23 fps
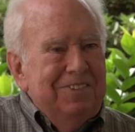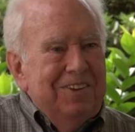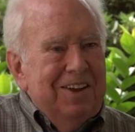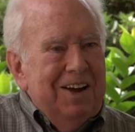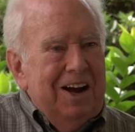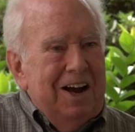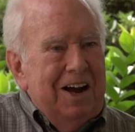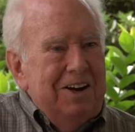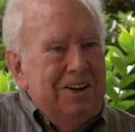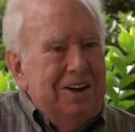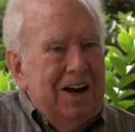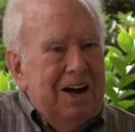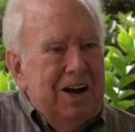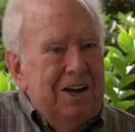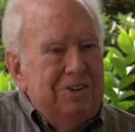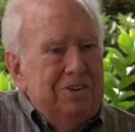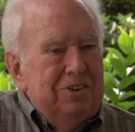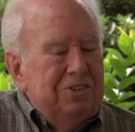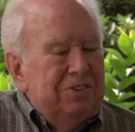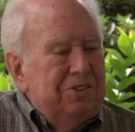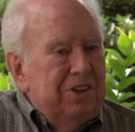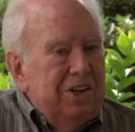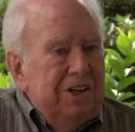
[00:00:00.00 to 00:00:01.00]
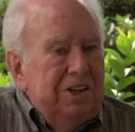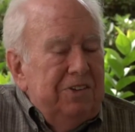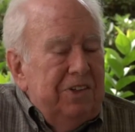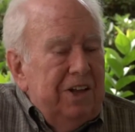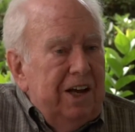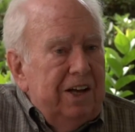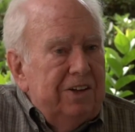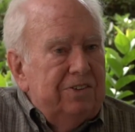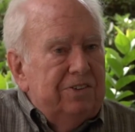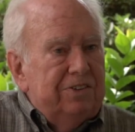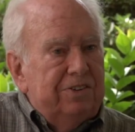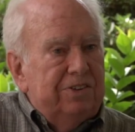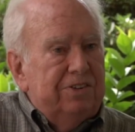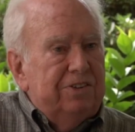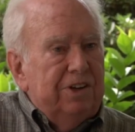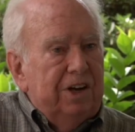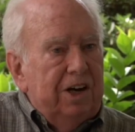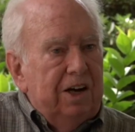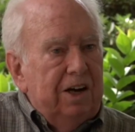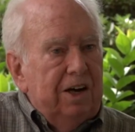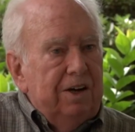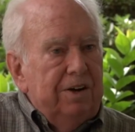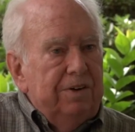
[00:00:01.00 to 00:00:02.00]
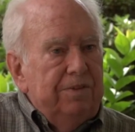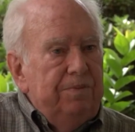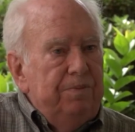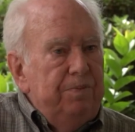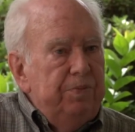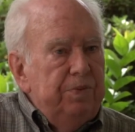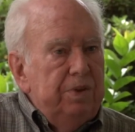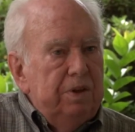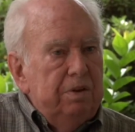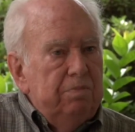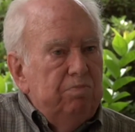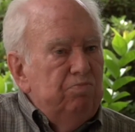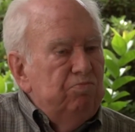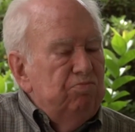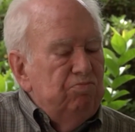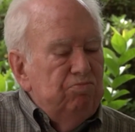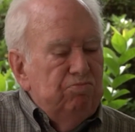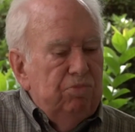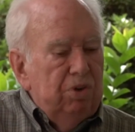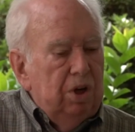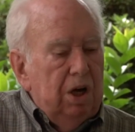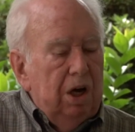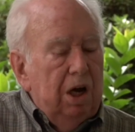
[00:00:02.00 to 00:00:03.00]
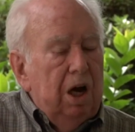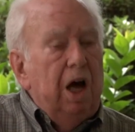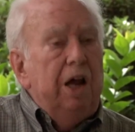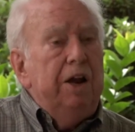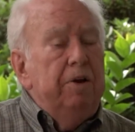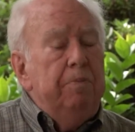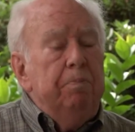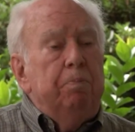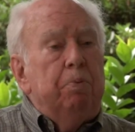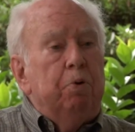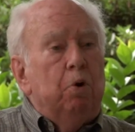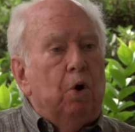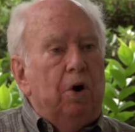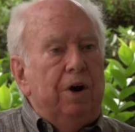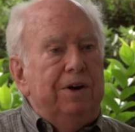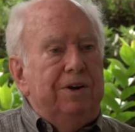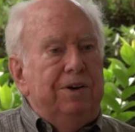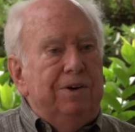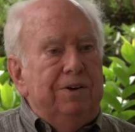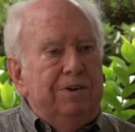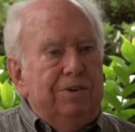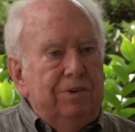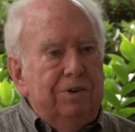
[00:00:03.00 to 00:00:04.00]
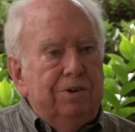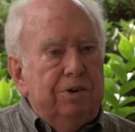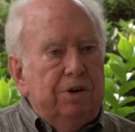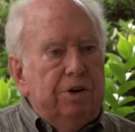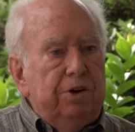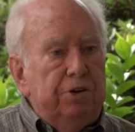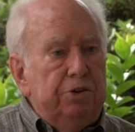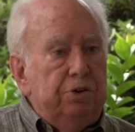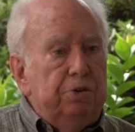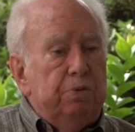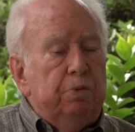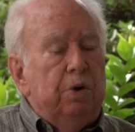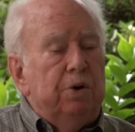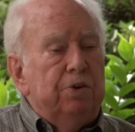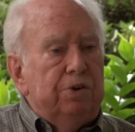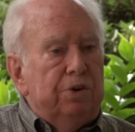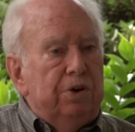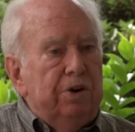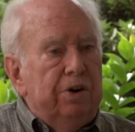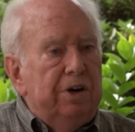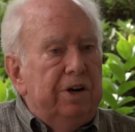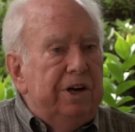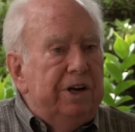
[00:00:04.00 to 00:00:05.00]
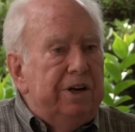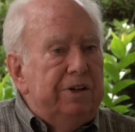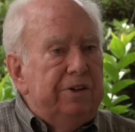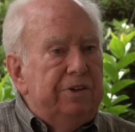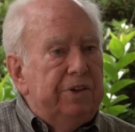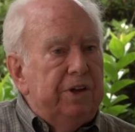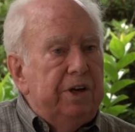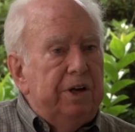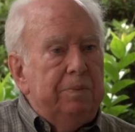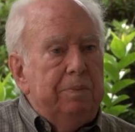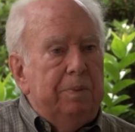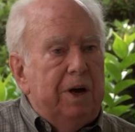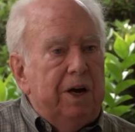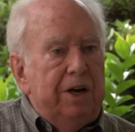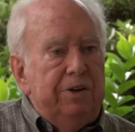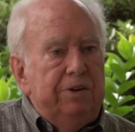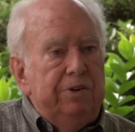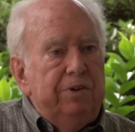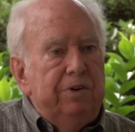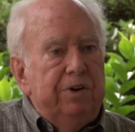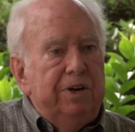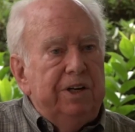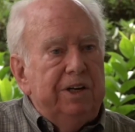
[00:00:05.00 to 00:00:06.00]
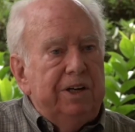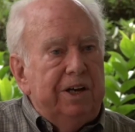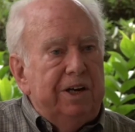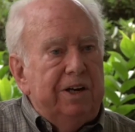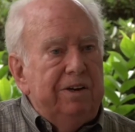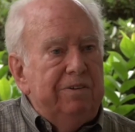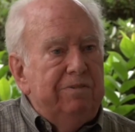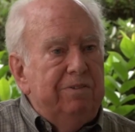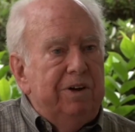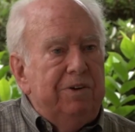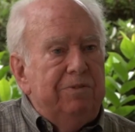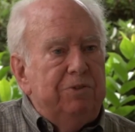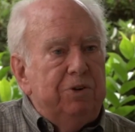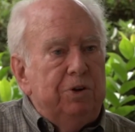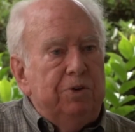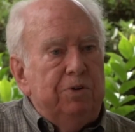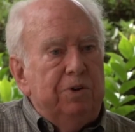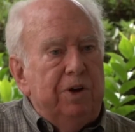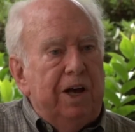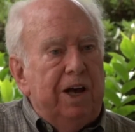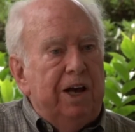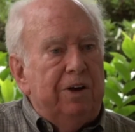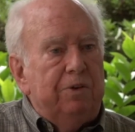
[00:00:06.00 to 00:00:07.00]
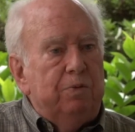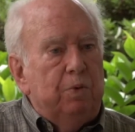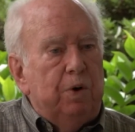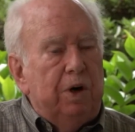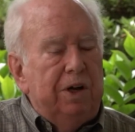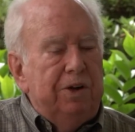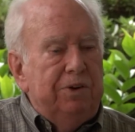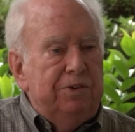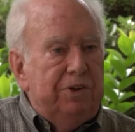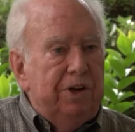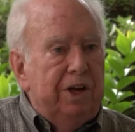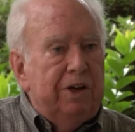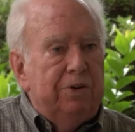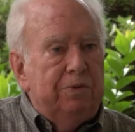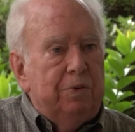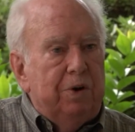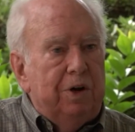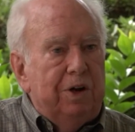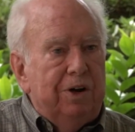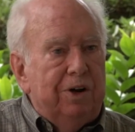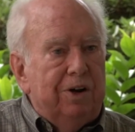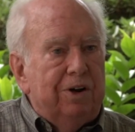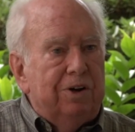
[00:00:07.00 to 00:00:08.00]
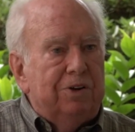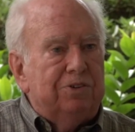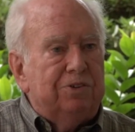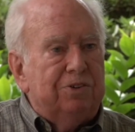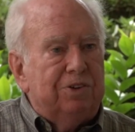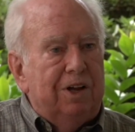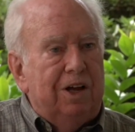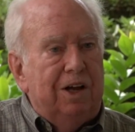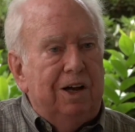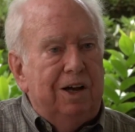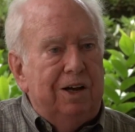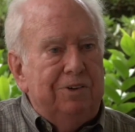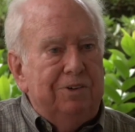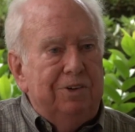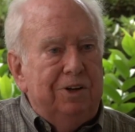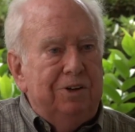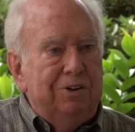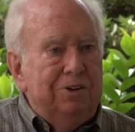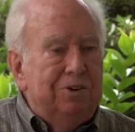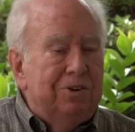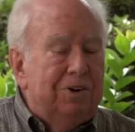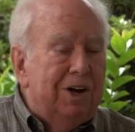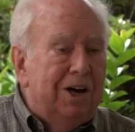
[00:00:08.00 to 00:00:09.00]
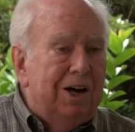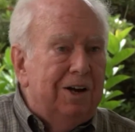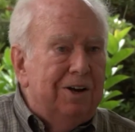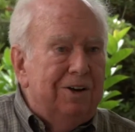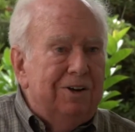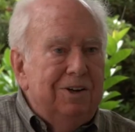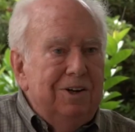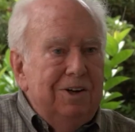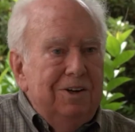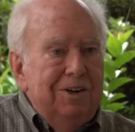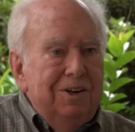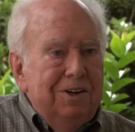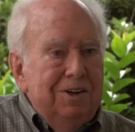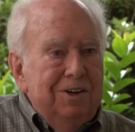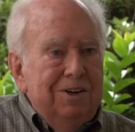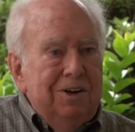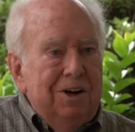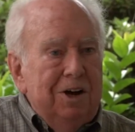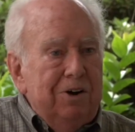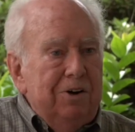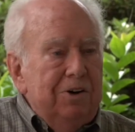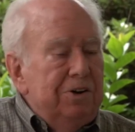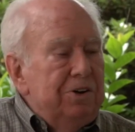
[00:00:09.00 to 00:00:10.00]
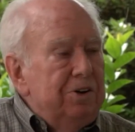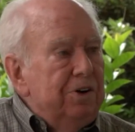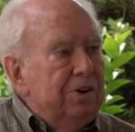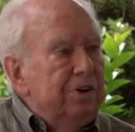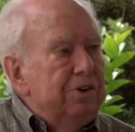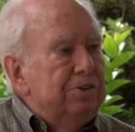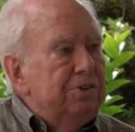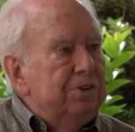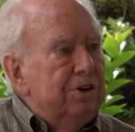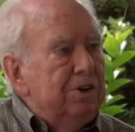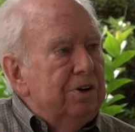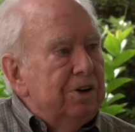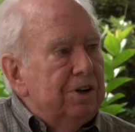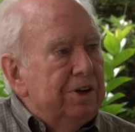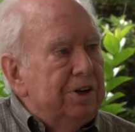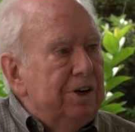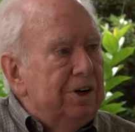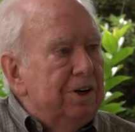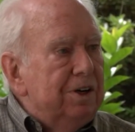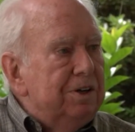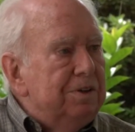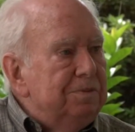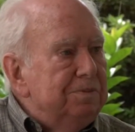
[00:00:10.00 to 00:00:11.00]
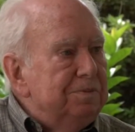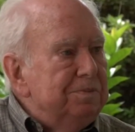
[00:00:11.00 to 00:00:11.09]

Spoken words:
I just think that's unimportant, because you won't learn anything by doing it, even if you had one dead one on a slide that you got 100 years earlier.